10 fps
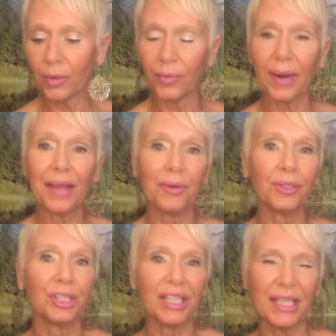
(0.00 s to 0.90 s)
or
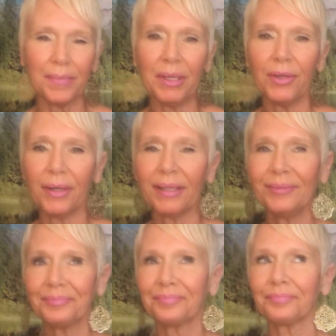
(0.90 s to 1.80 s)
rather she's been
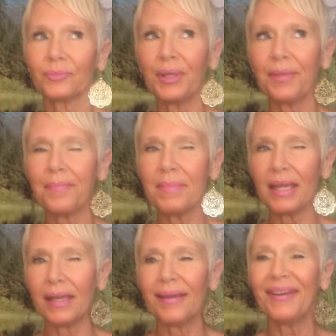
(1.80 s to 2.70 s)
doing with
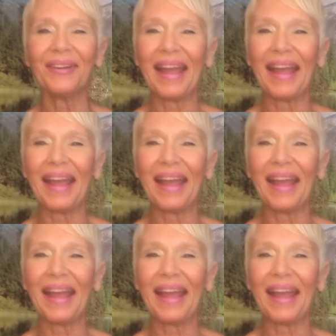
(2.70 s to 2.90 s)
me.